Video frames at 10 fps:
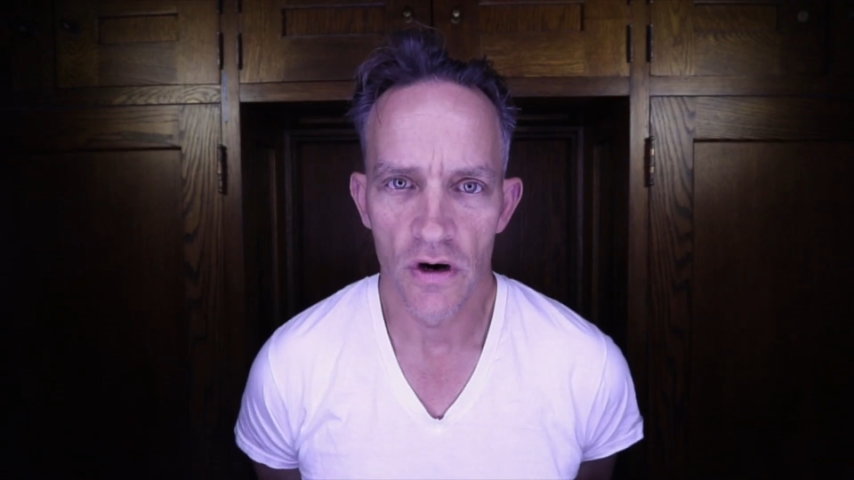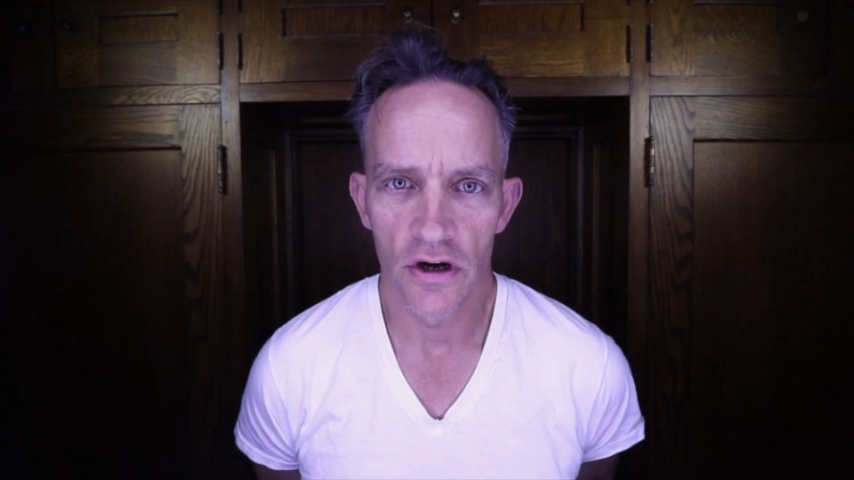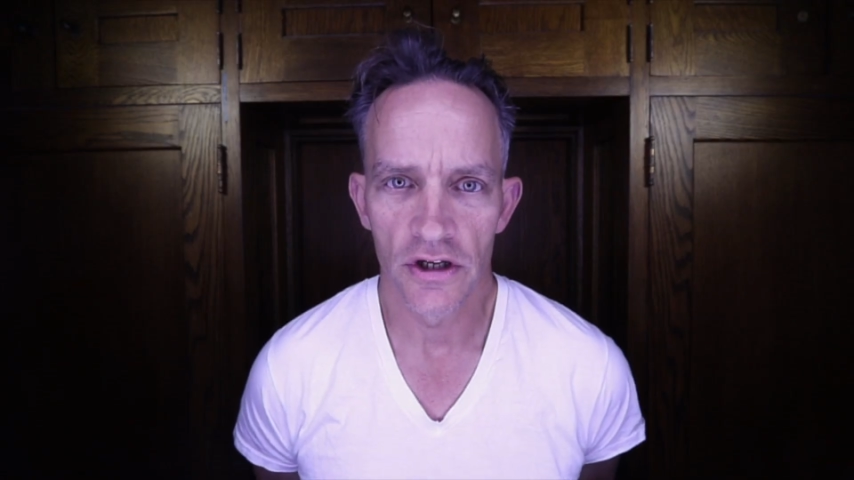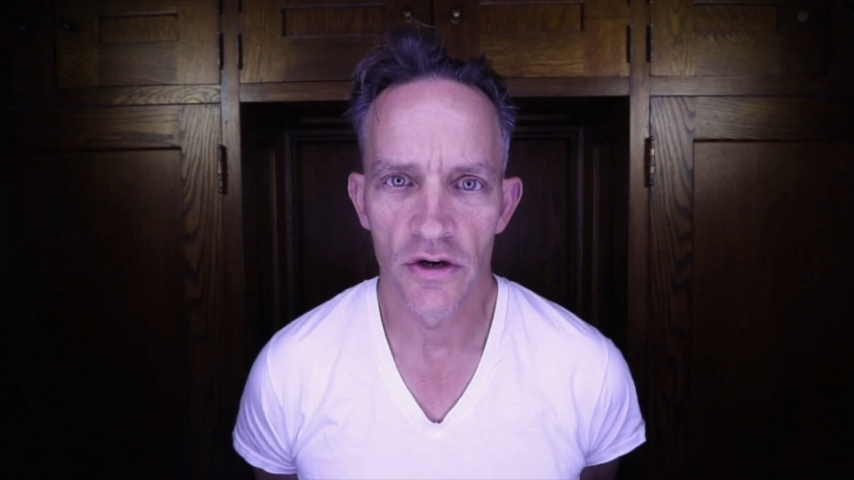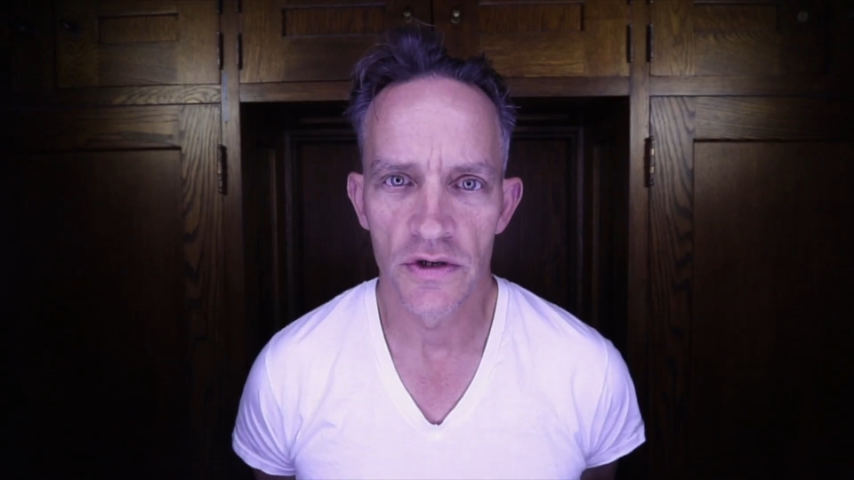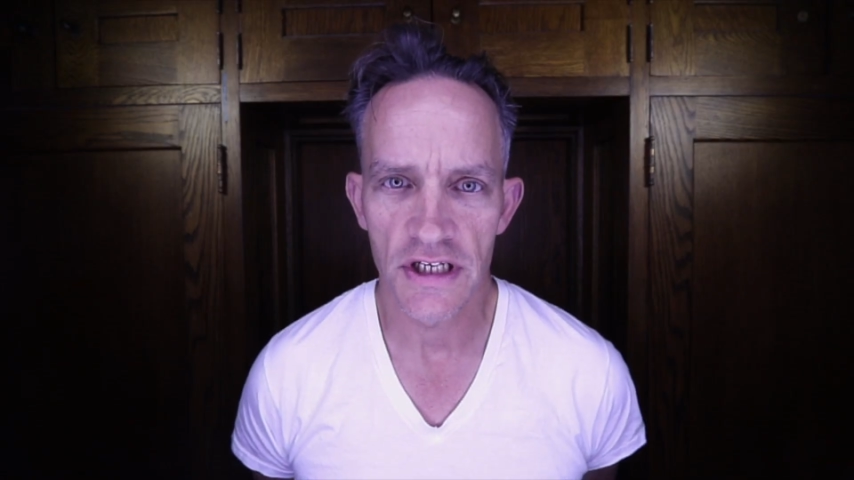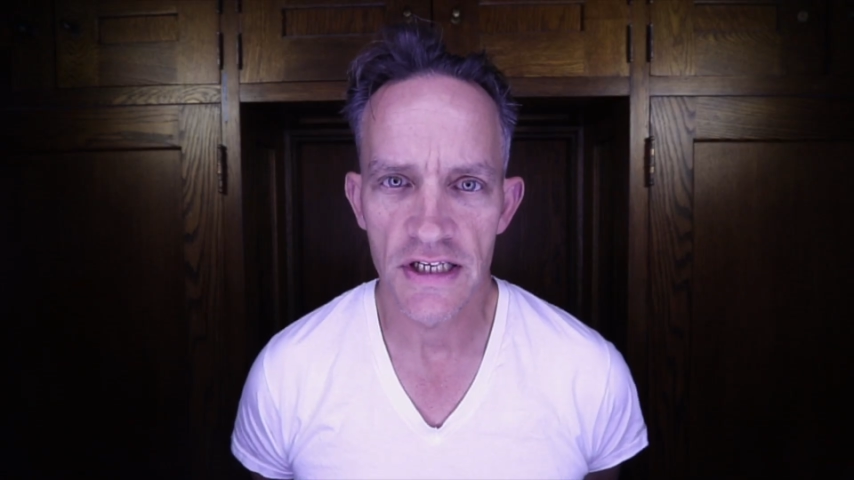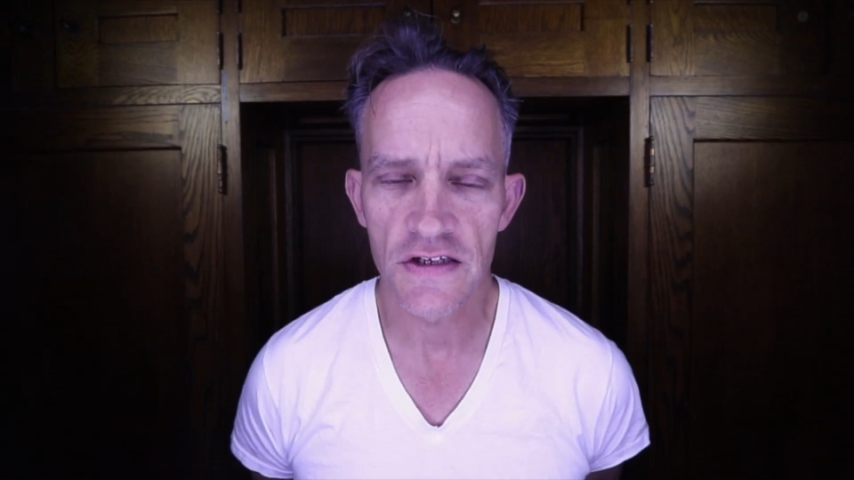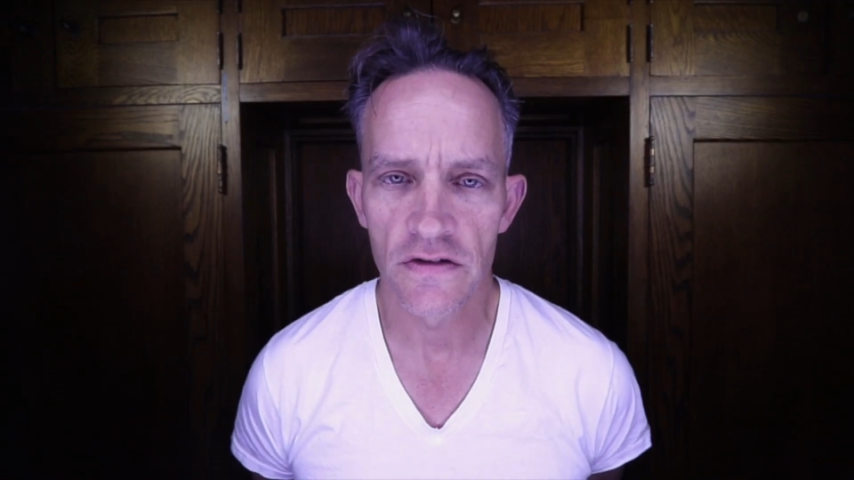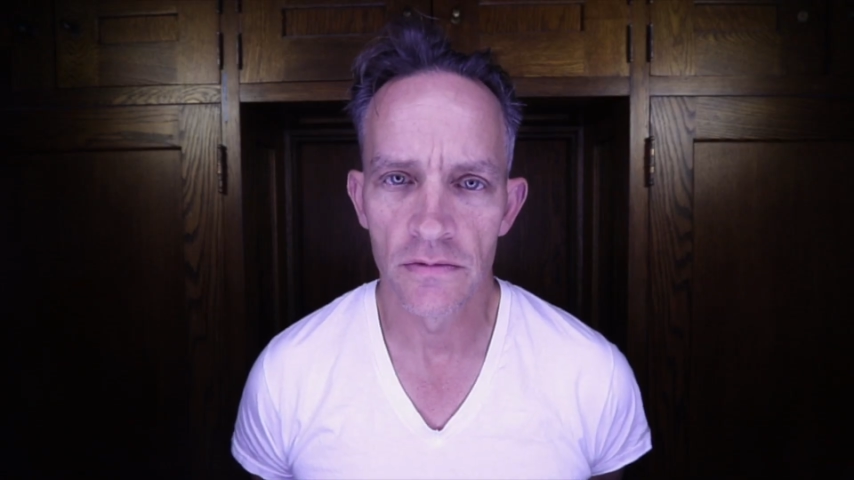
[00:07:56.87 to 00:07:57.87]
I'll go into
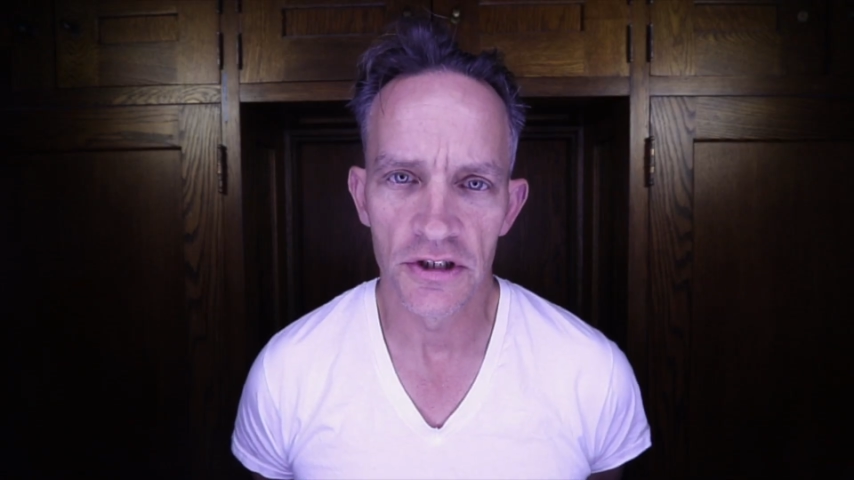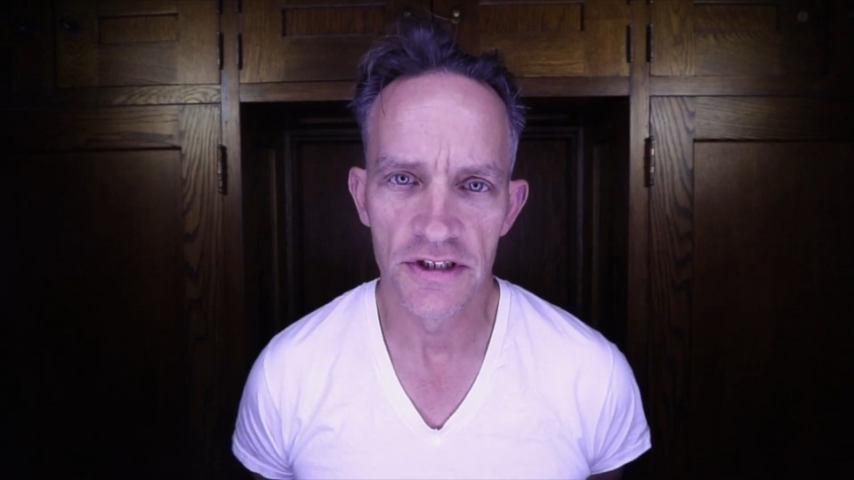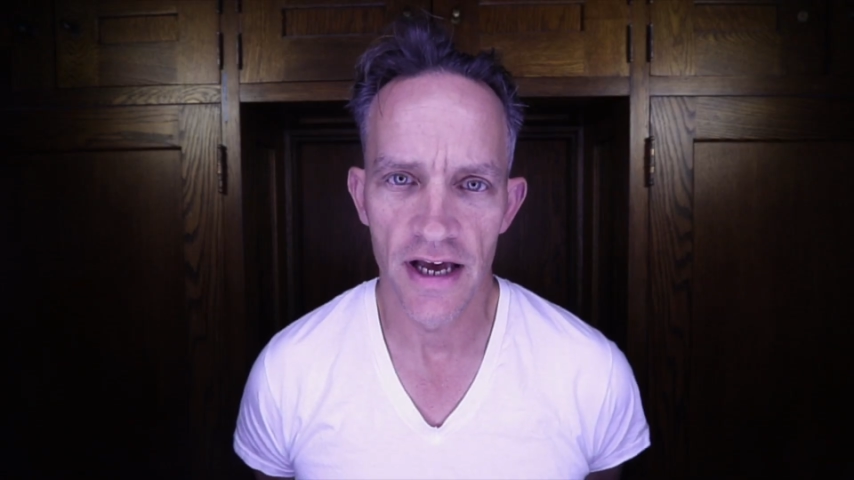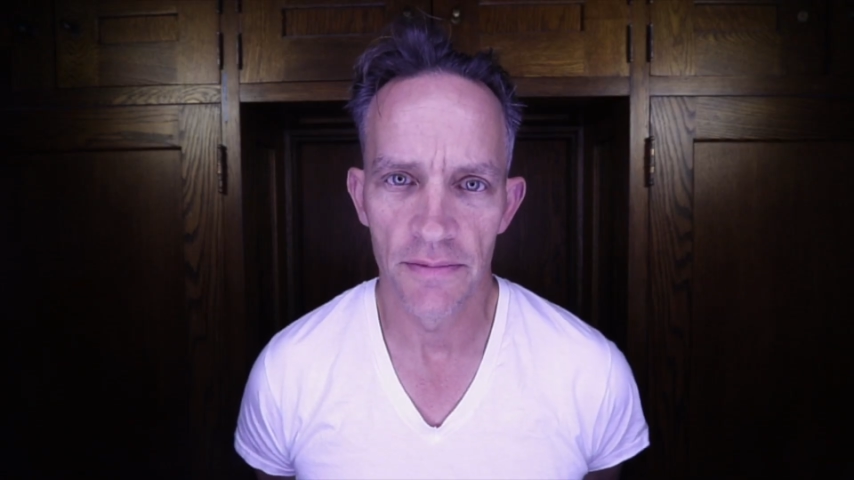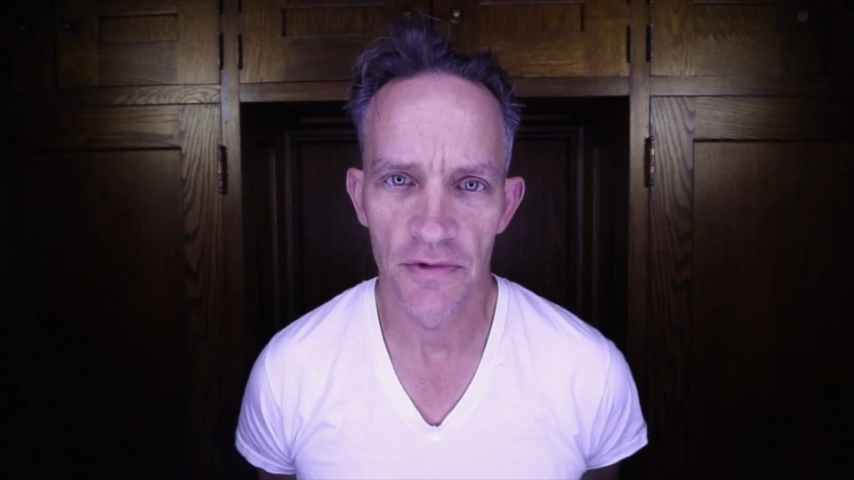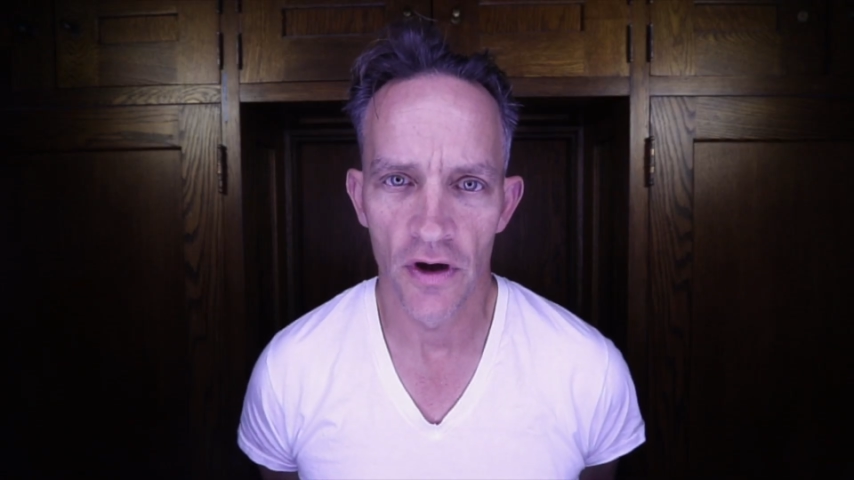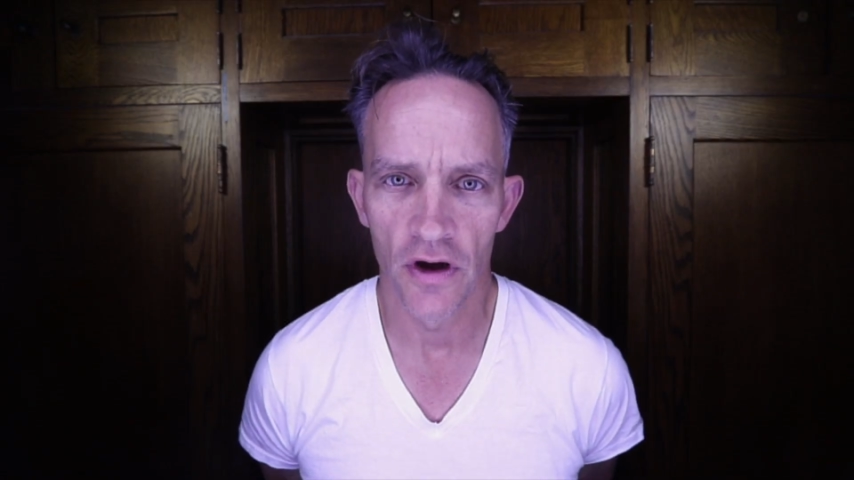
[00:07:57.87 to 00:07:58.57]
considerable depth